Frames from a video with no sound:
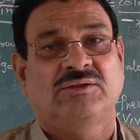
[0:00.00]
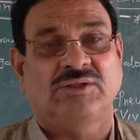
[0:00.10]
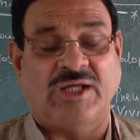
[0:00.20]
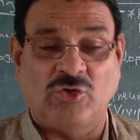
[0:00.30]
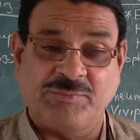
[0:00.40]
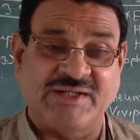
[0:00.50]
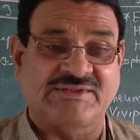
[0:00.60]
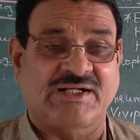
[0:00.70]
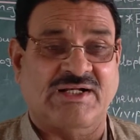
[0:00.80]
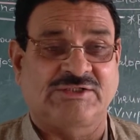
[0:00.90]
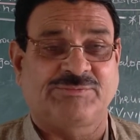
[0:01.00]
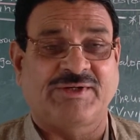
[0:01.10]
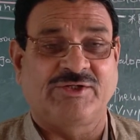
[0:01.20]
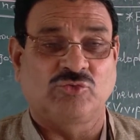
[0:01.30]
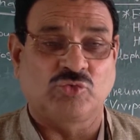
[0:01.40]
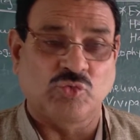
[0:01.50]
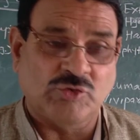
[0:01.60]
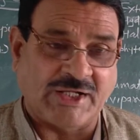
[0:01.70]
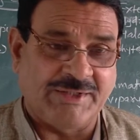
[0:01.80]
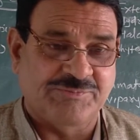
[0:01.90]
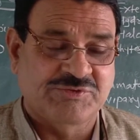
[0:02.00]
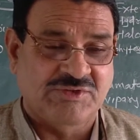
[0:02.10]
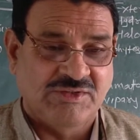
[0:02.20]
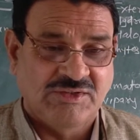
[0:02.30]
Halophytes are classified into 2 types,